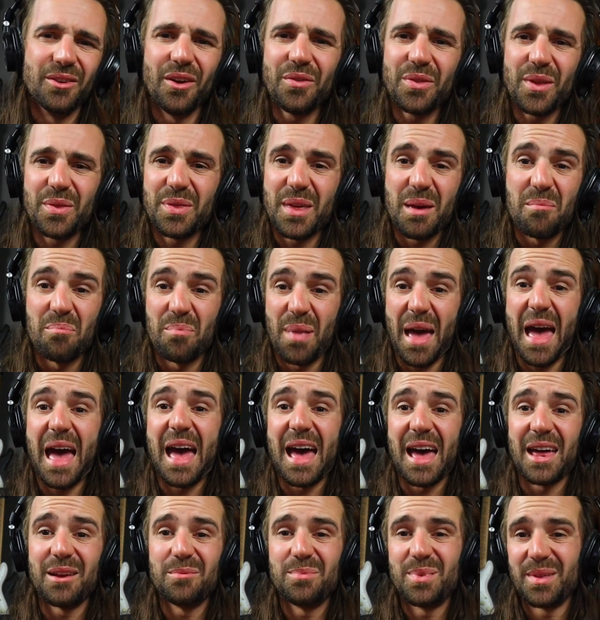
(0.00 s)
Not that they're
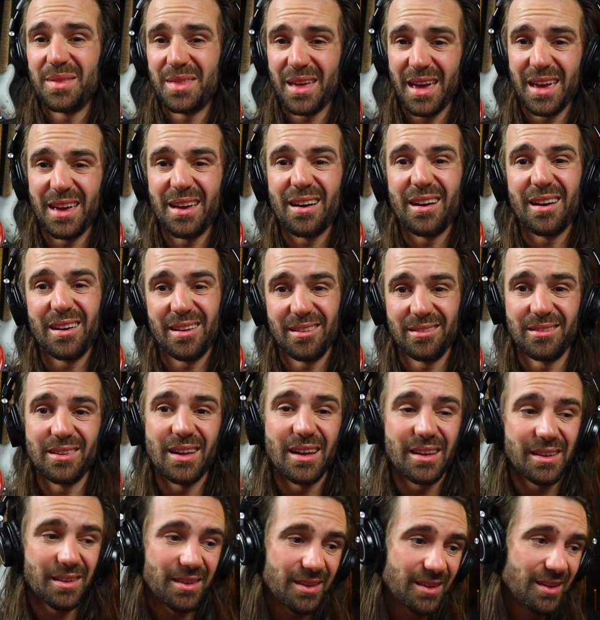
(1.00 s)
bad, but they are
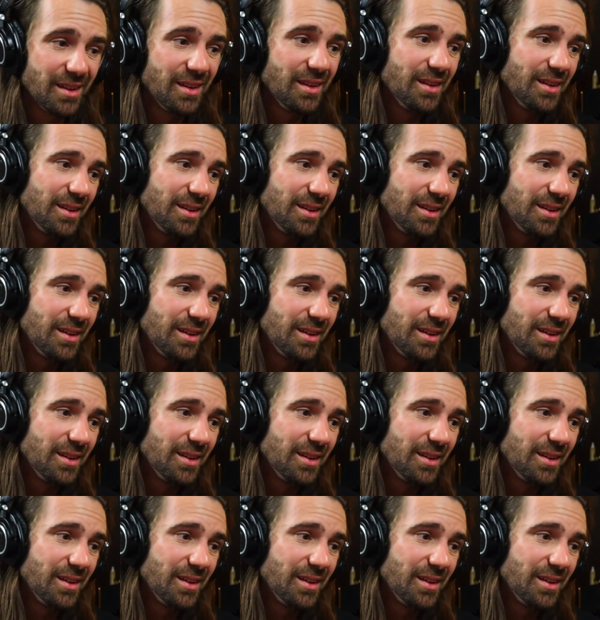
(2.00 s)
like,